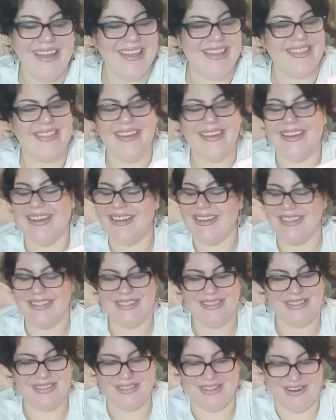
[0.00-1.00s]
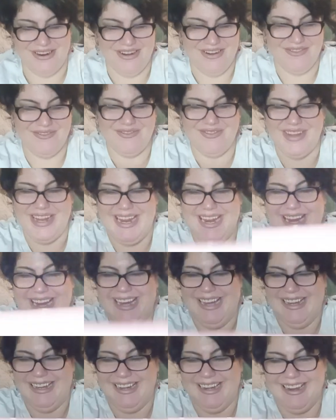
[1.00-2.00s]
That is so
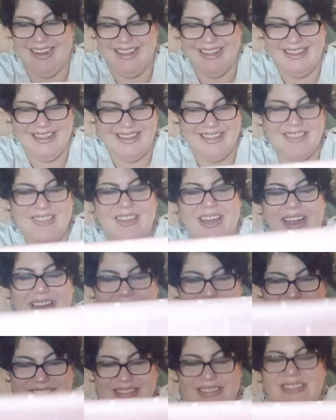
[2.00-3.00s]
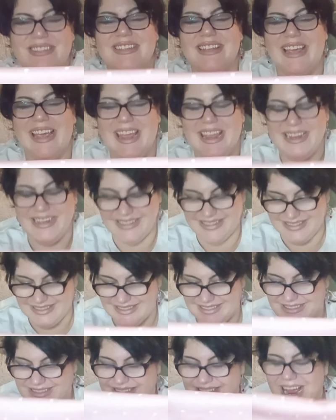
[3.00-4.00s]
me. That is
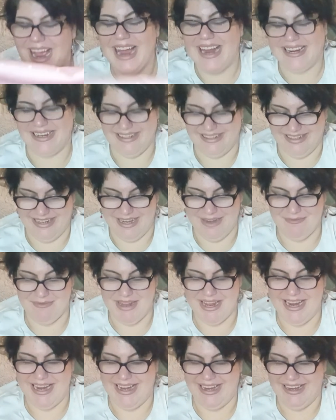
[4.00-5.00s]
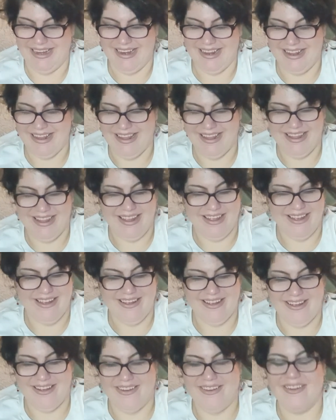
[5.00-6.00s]
exactly me.
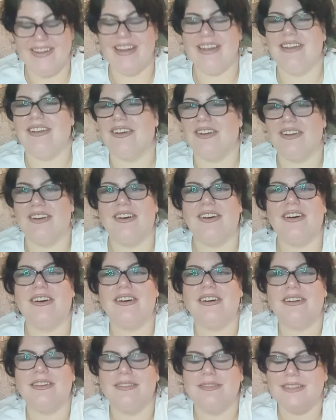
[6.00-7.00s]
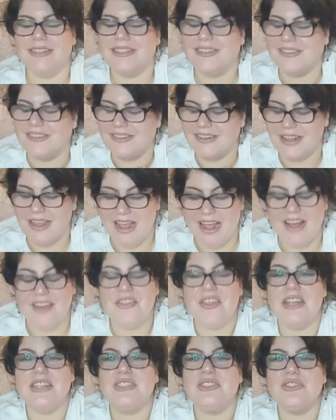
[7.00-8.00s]
Oh my god.
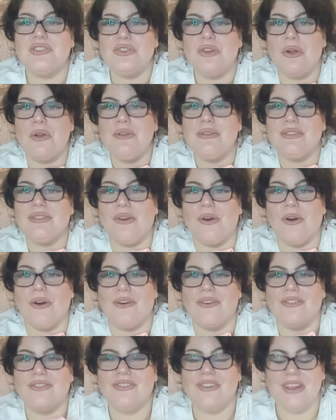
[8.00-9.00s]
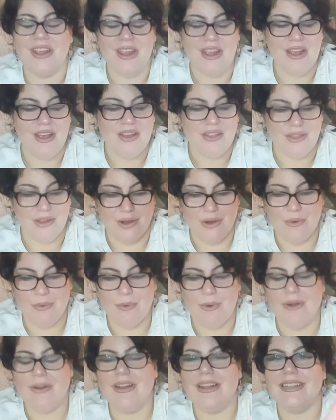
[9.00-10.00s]
And they're so soft. The
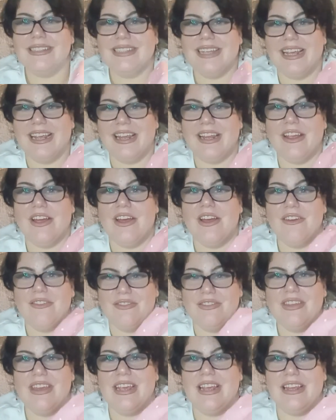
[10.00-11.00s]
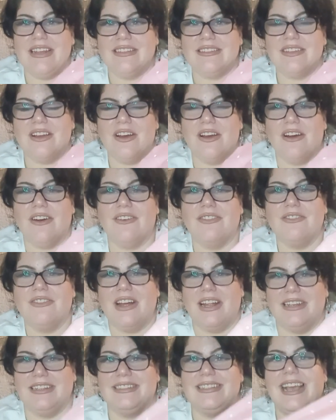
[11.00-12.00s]
quality of these are
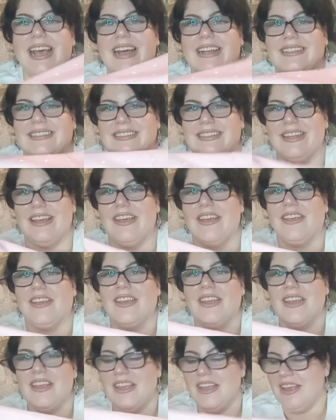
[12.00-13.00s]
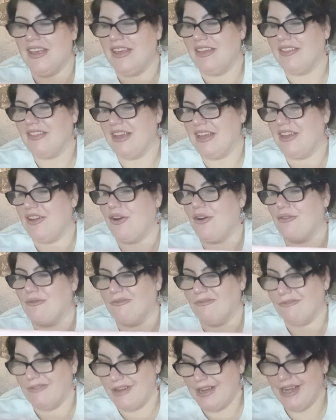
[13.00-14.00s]
fantastic. They are
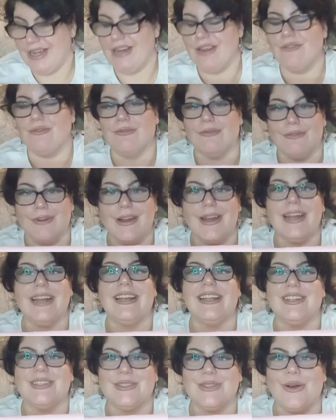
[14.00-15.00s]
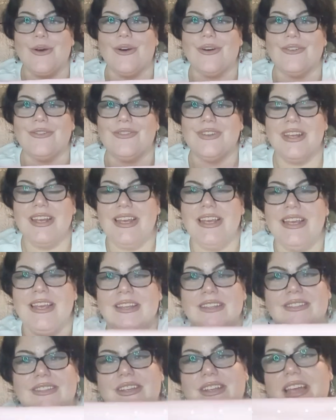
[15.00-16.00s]
really, really soft.
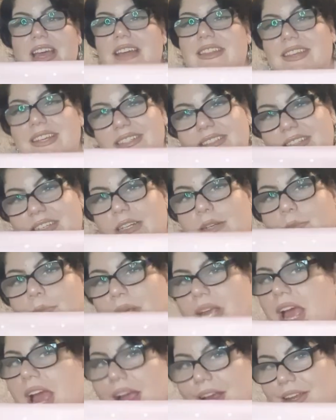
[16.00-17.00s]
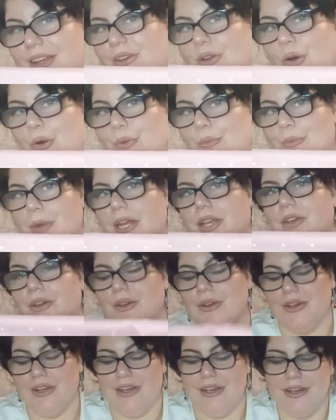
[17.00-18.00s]
So yeah, these are going to be hanging on my
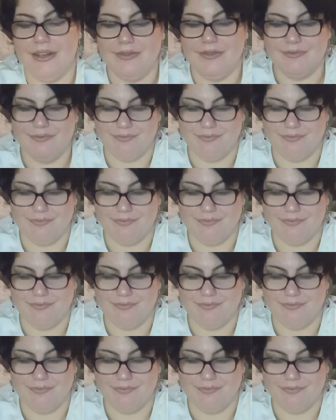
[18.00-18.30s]
cooker.